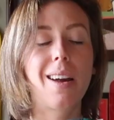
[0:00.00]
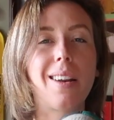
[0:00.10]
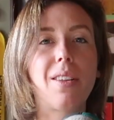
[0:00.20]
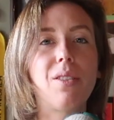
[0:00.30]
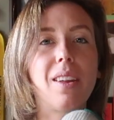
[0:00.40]

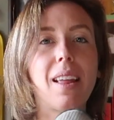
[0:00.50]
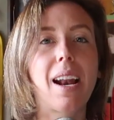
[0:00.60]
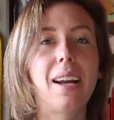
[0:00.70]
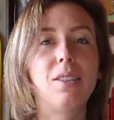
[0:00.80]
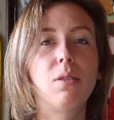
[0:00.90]
Another thing
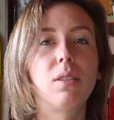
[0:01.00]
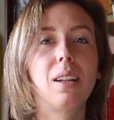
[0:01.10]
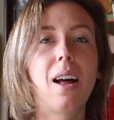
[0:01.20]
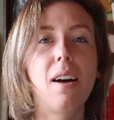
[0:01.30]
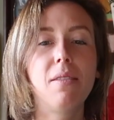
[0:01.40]
that I don't
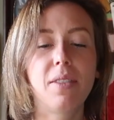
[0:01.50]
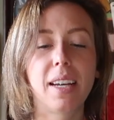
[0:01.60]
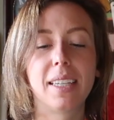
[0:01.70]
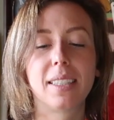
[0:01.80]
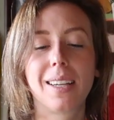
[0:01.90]
love
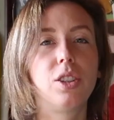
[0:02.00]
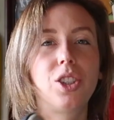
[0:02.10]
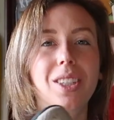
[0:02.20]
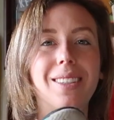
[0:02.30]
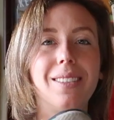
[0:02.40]
is
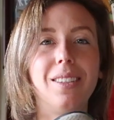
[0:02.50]
just,